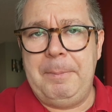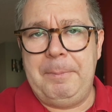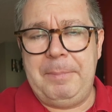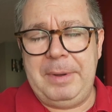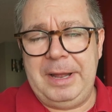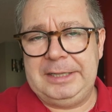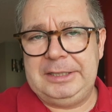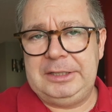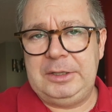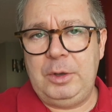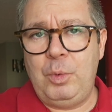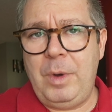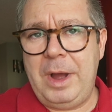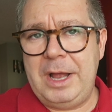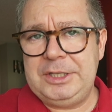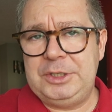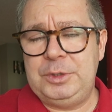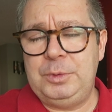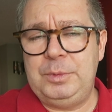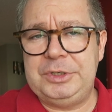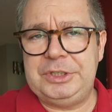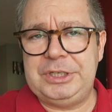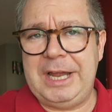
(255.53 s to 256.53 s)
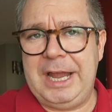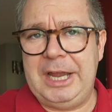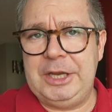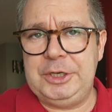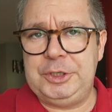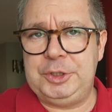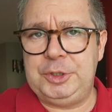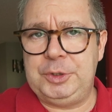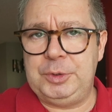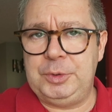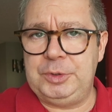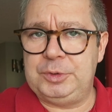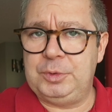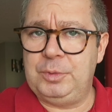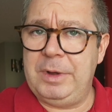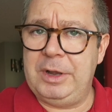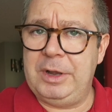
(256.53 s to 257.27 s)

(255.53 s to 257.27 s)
But the ones which I choose,